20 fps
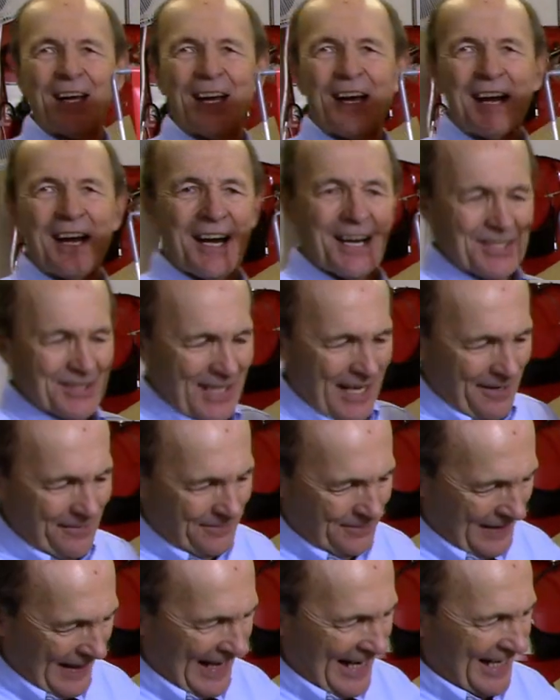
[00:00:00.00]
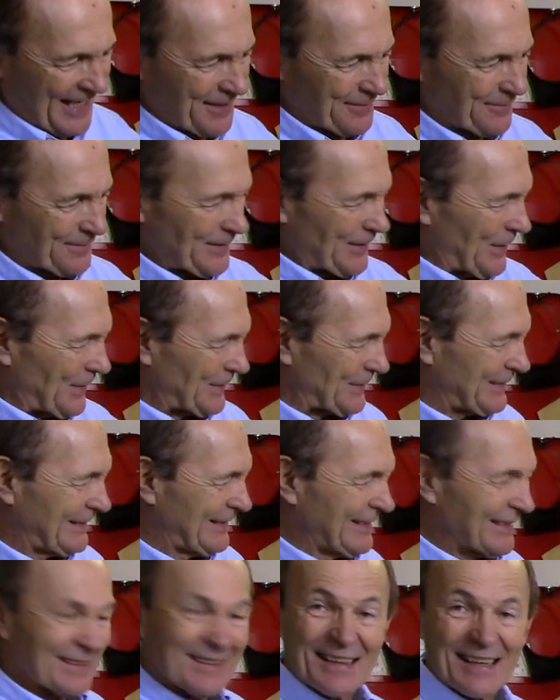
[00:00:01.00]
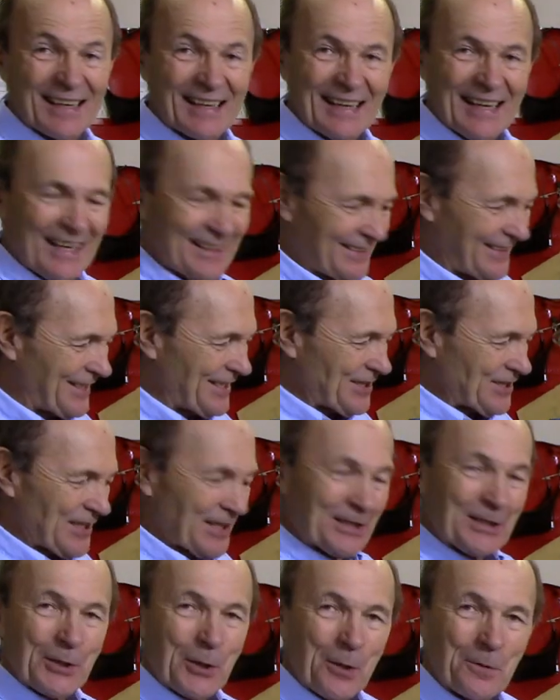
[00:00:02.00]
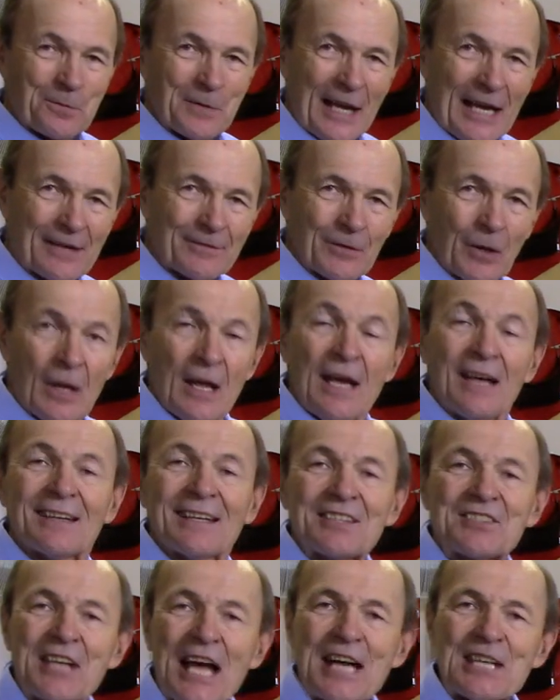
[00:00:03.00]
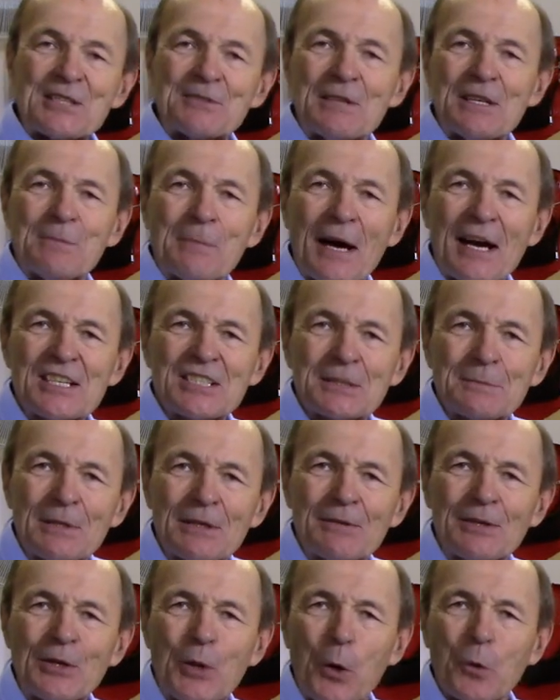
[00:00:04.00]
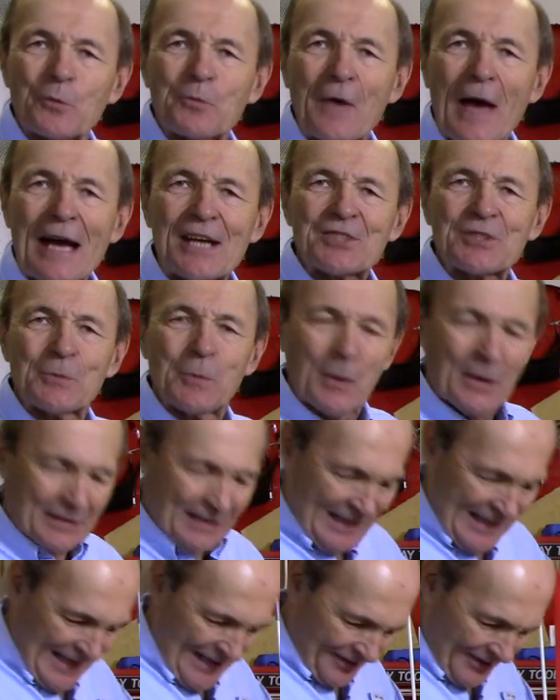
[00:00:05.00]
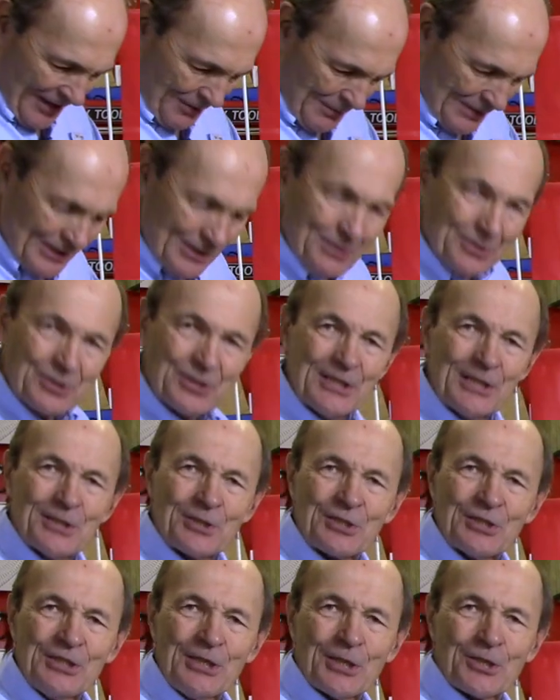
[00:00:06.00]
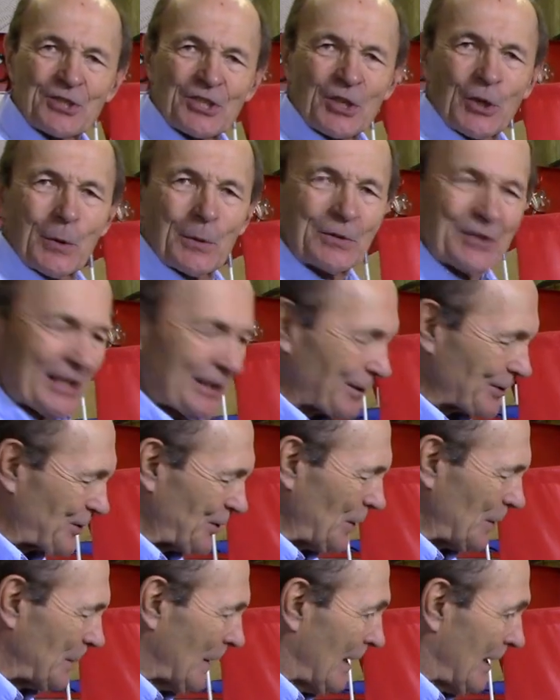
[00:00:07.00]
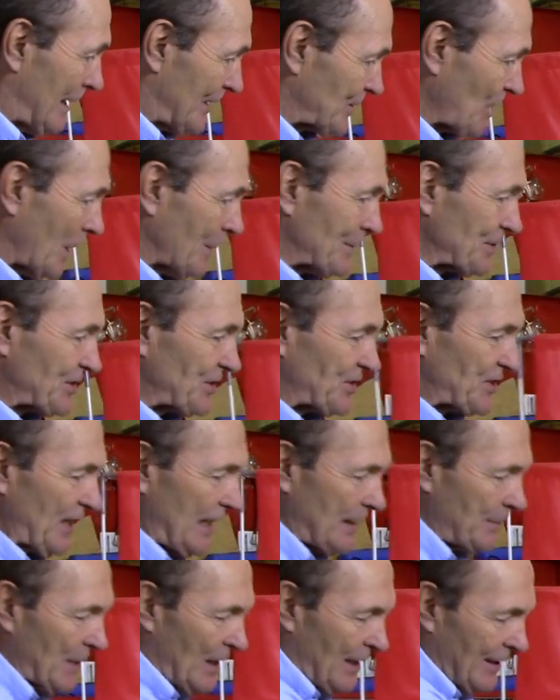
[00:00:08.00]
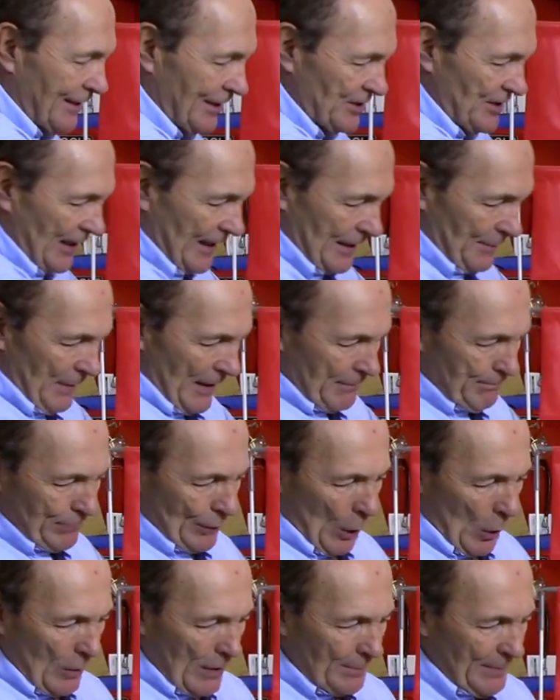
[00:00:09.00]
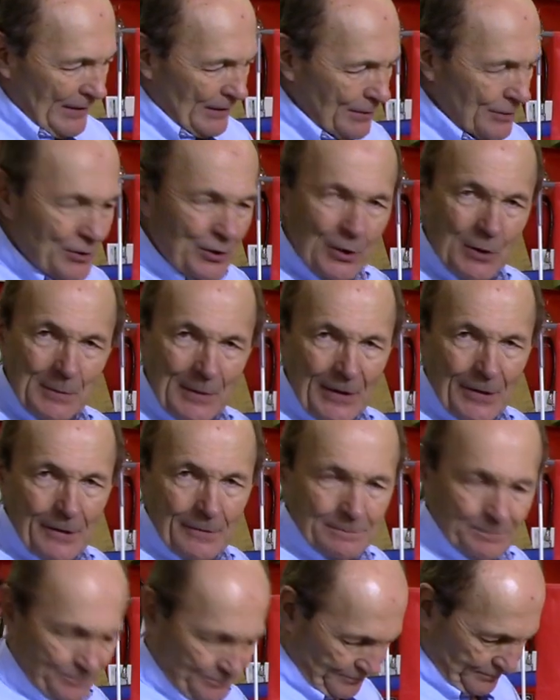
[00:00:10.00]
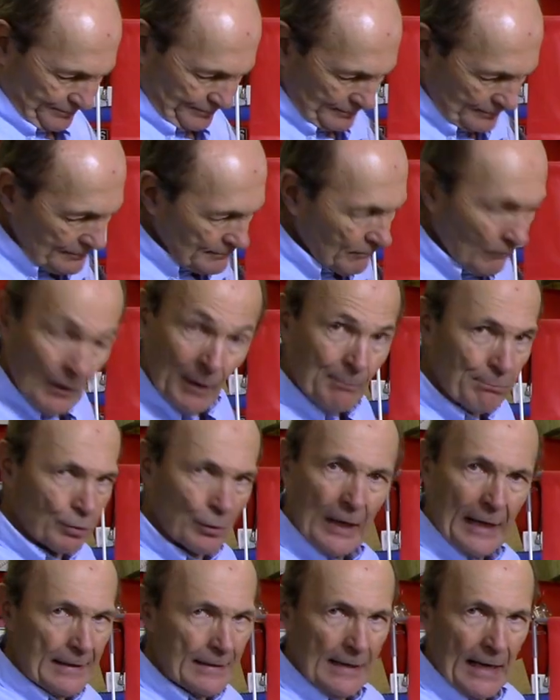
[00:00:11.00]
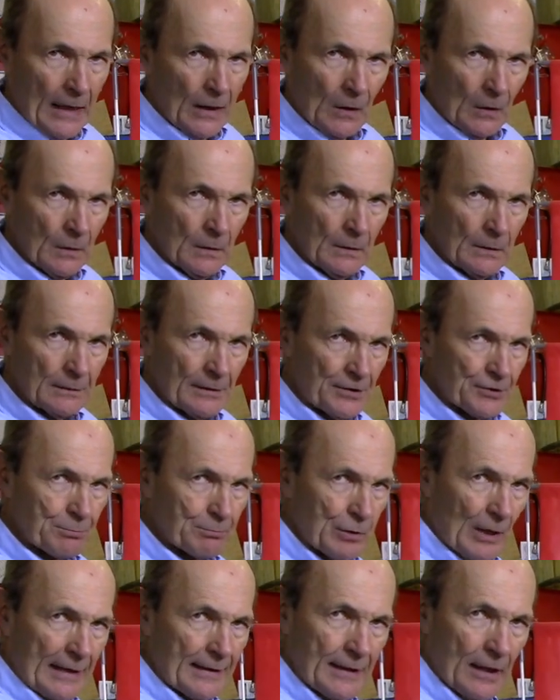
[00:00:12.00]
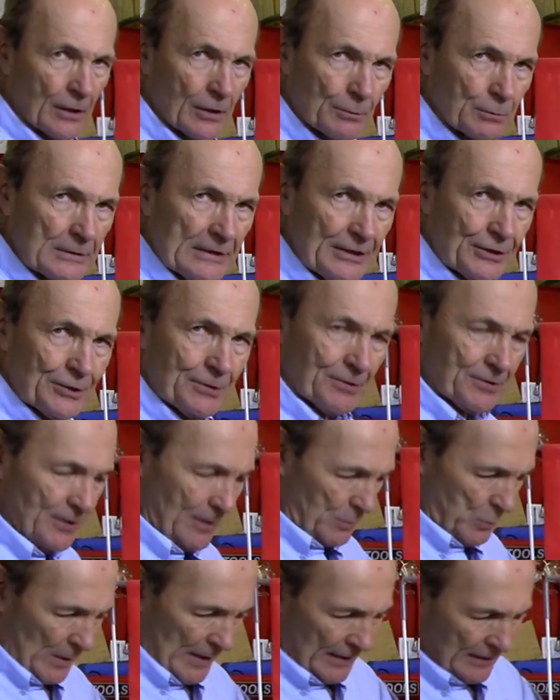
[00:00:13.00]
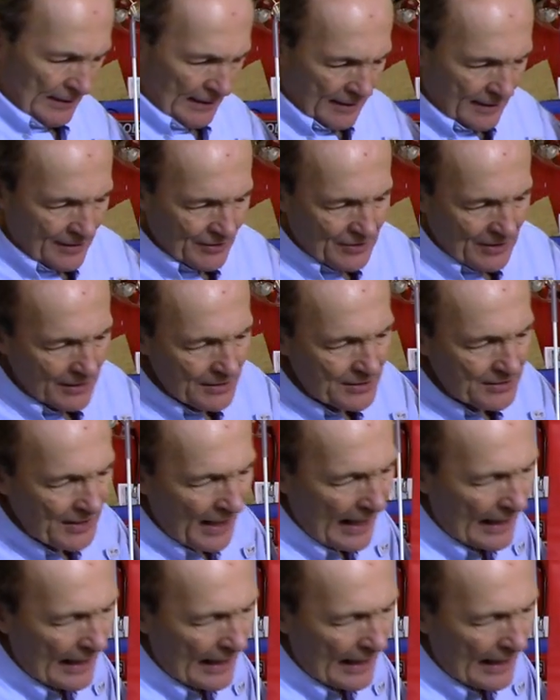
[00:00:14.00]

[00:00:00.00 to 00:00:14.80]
there's a flag and float. Look at that. There's a good old flag. This actually reminds me of the old-fashioned one that we used years and years ago with the inner tube. It's almost the same. There's like a big blow-up inner tube here. Bright yellow. And this bright yellow really shows up well. It's got